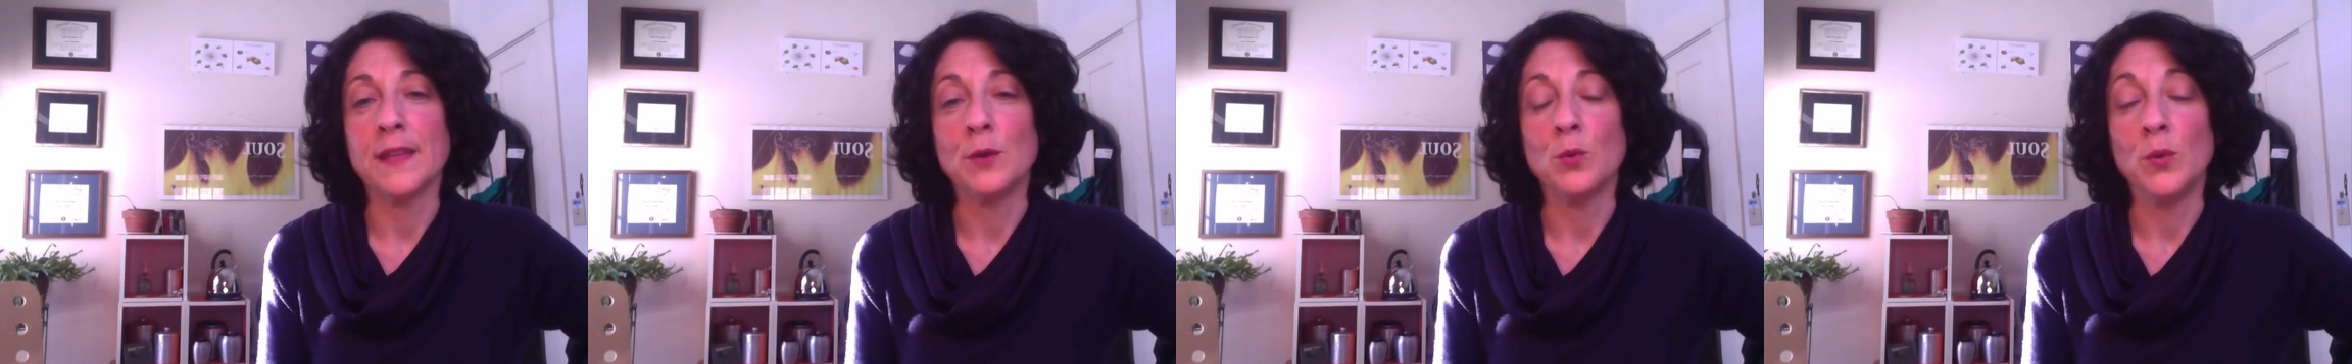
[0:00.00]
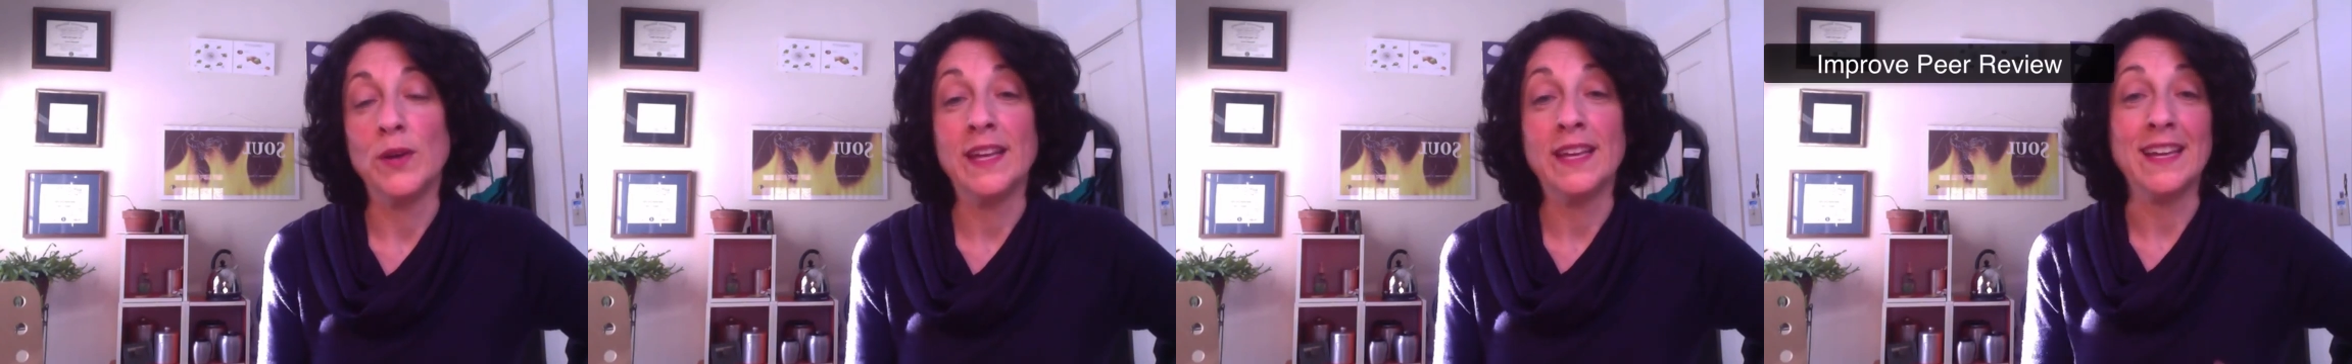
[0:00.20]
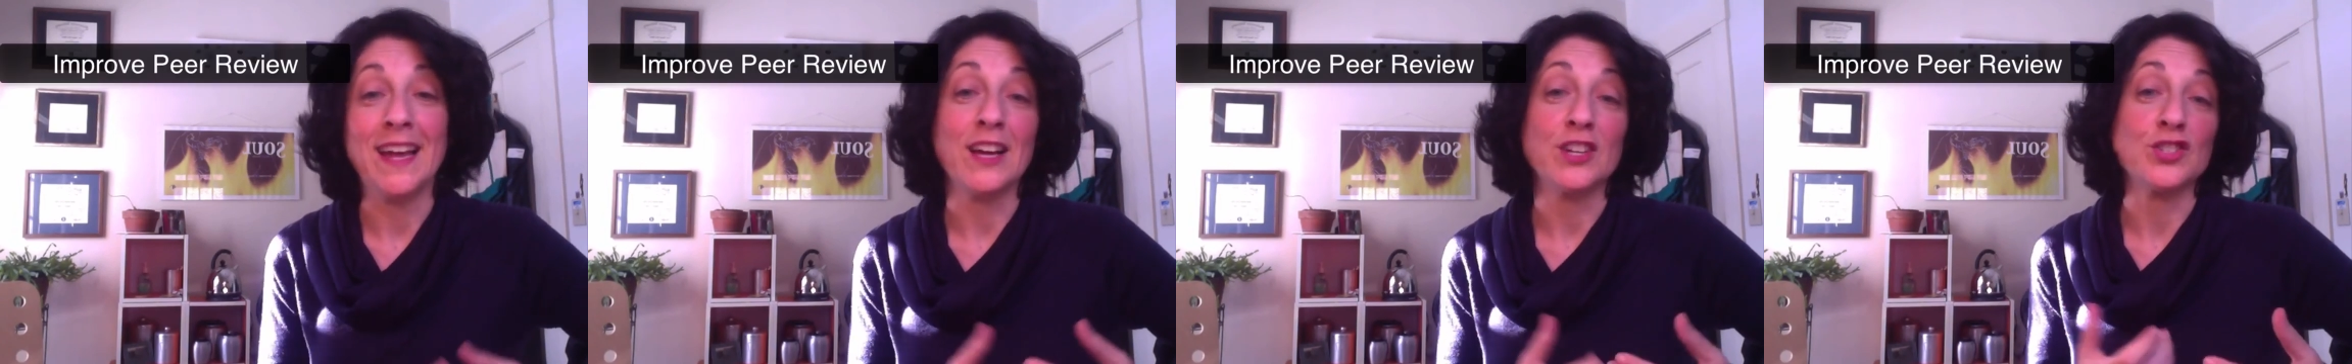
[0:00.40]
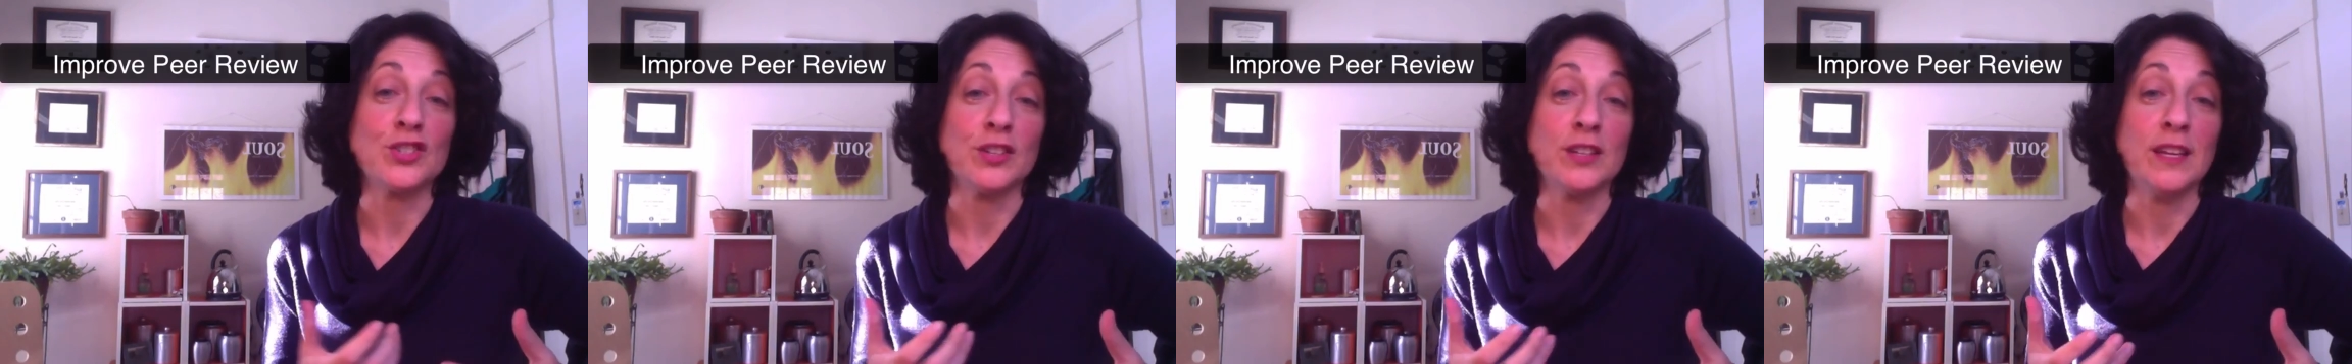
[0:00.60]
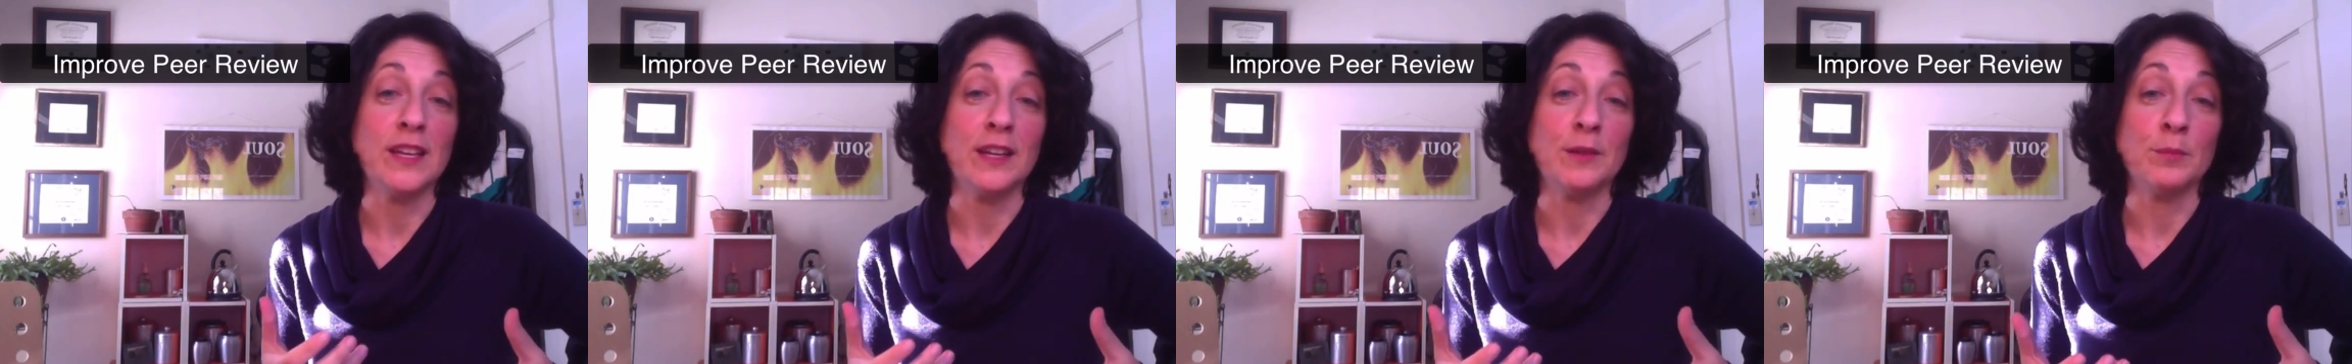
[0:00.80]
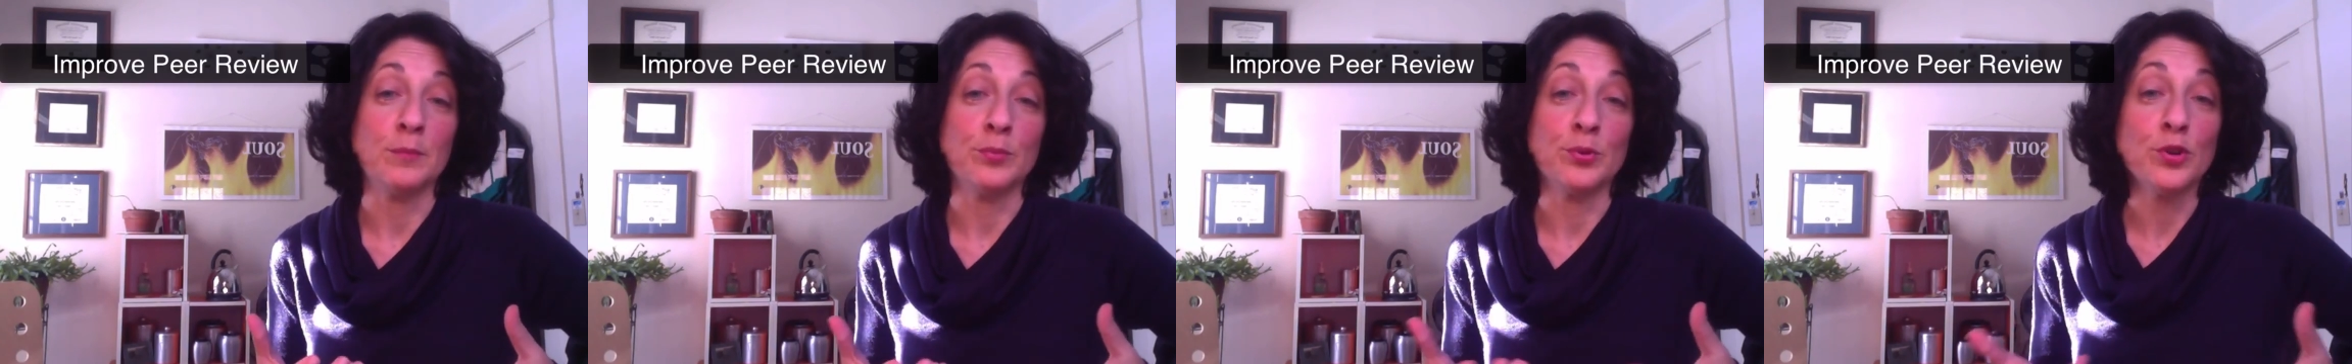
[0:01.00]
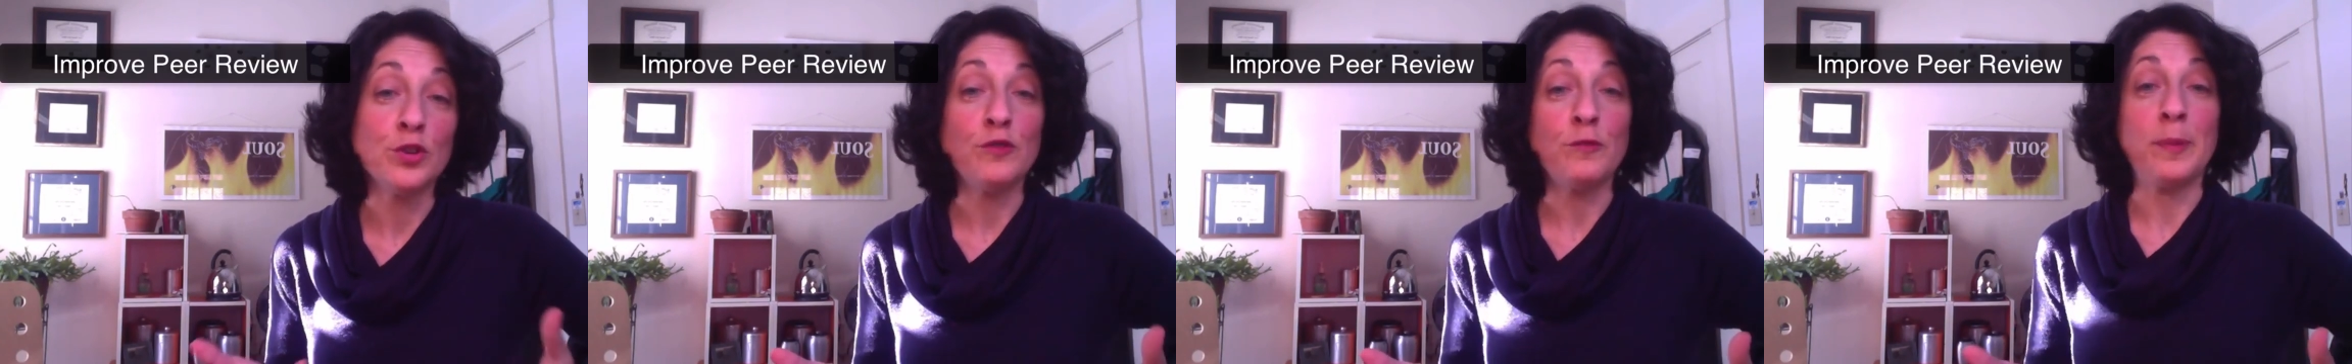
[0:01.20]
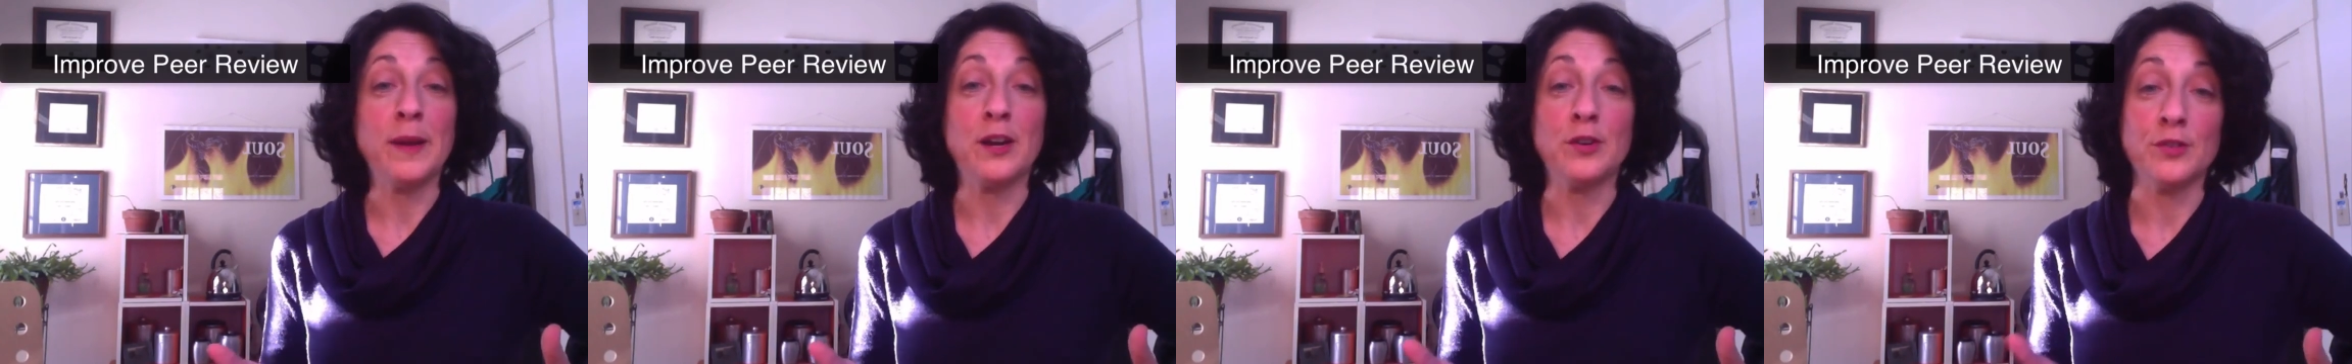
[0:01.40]
We can actually
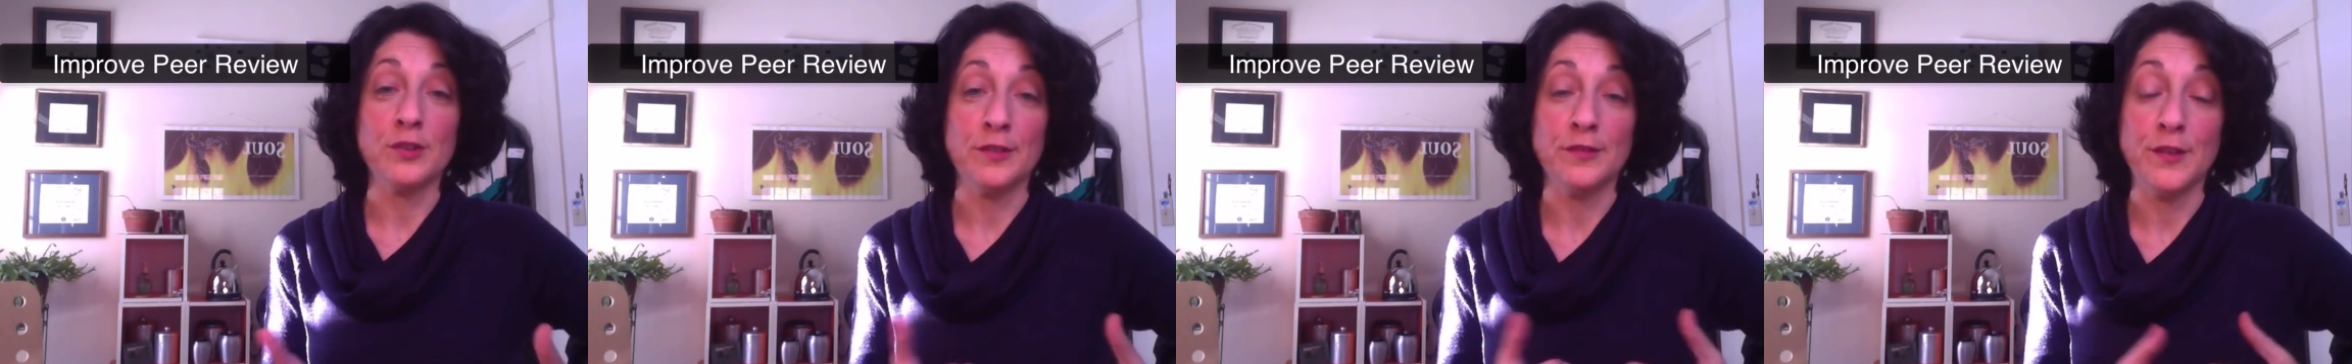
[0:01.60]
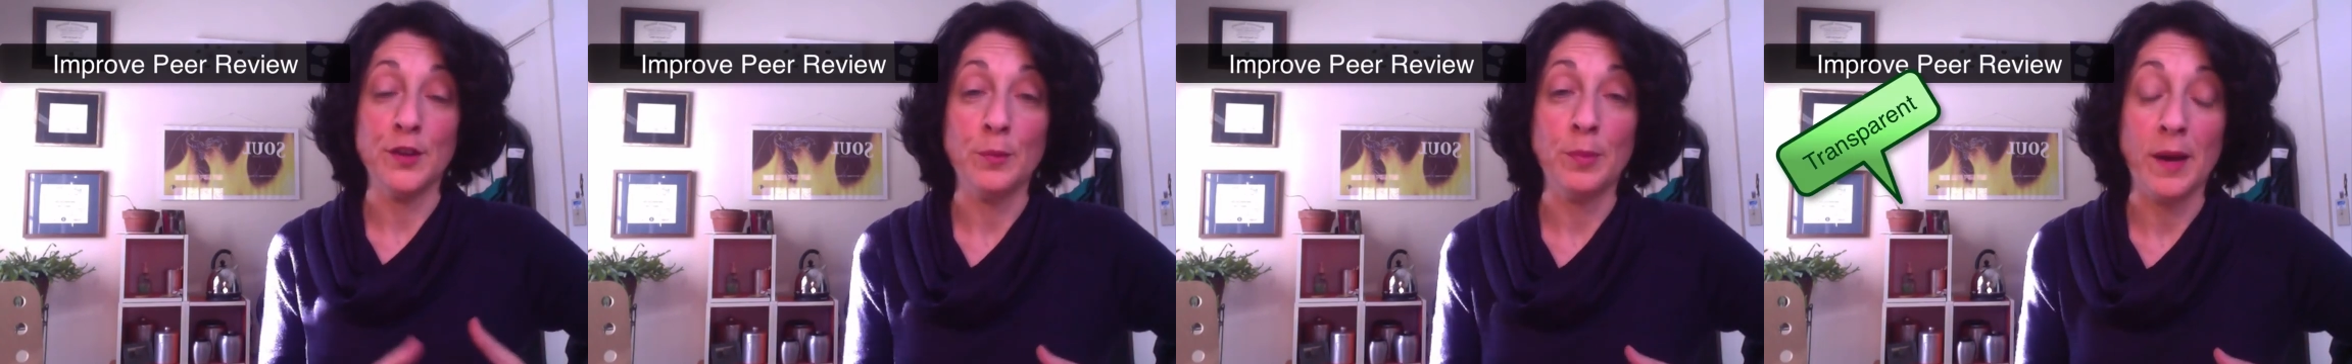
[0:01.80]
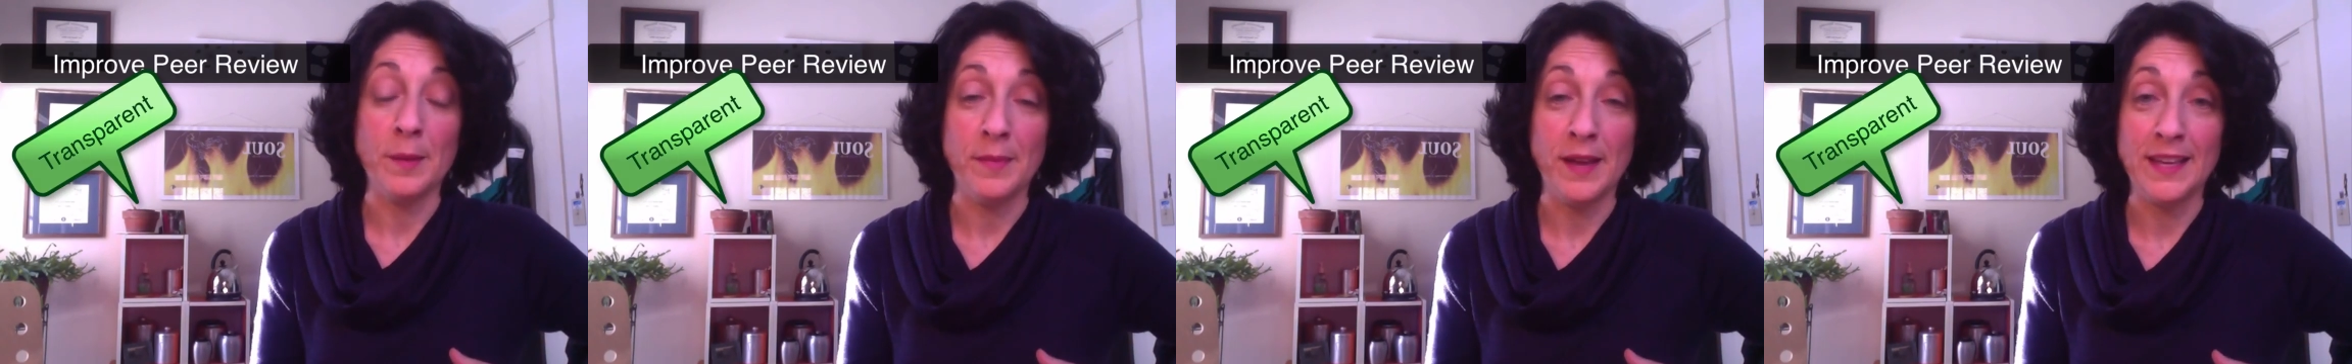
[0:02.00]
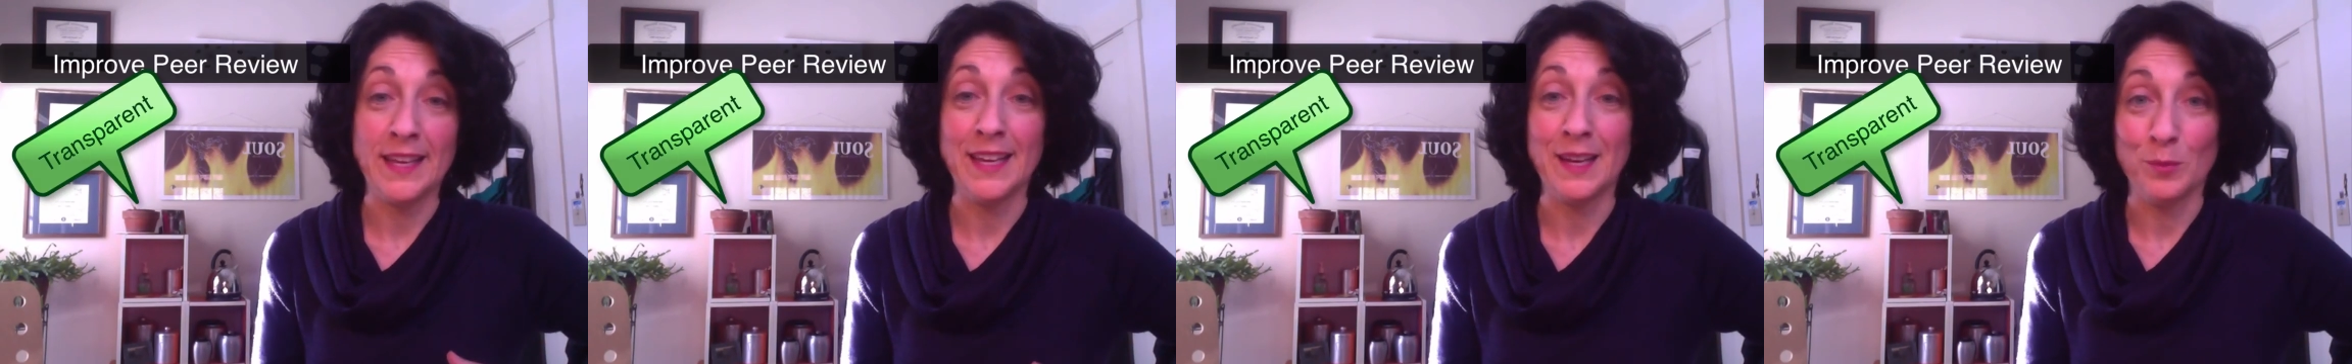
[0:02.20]
improve peer review by making